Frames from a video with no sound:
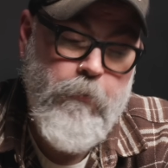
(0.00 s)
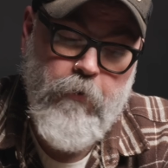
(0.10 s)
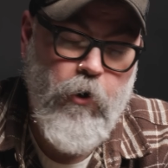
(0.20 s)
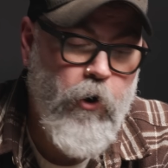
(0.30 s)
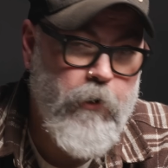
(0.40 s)

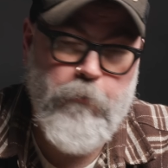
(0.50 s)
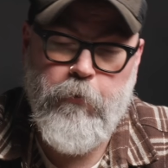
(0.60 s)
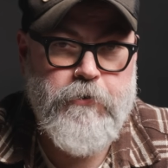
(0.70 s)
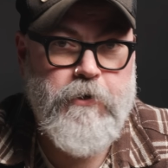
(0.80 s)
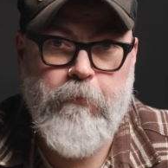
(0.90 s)
but Haunted
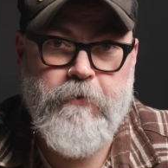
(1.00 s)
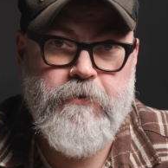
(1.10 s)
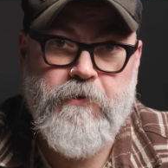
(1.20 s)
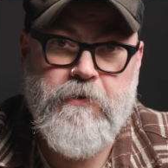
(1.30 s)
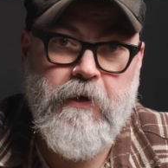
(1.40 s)
Bookshop is
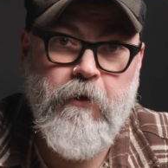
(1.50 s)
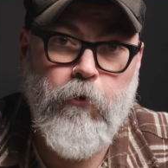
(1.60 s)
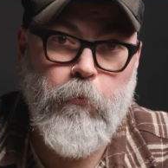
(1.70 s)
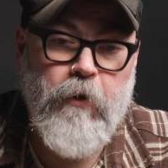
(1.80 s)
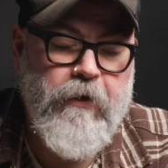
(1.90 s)
just a
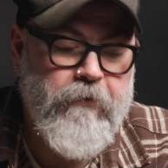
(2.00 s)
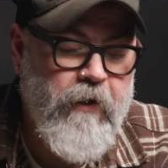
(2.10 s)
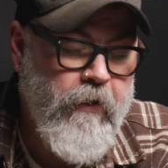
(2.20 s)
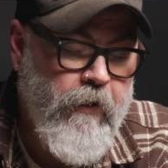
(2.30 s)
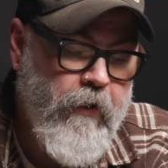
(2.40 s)
killer blend.
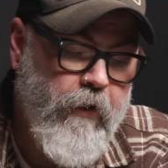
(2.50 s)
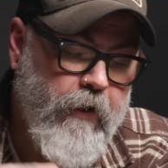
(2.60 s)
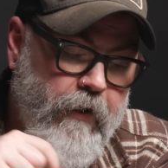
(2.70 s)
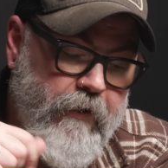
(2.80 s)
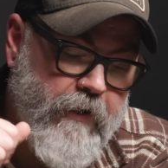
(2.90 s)

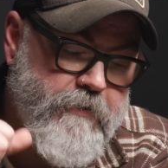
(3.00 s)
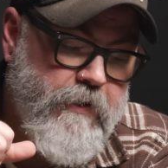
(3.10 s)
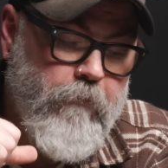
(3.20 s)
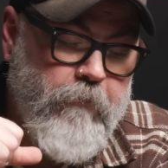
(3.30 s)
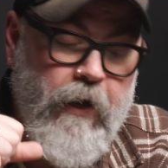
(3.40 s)
Next,
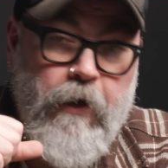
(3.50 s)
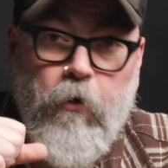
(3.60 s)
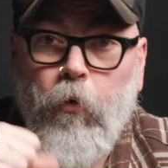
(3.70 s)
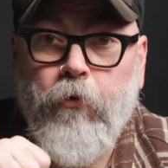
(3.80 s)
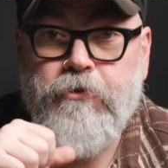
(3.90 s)
I've
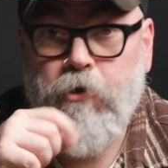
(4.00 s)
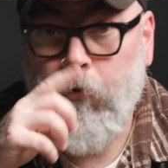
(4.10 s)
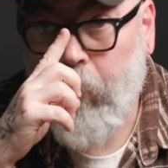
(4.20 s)
got Old Joe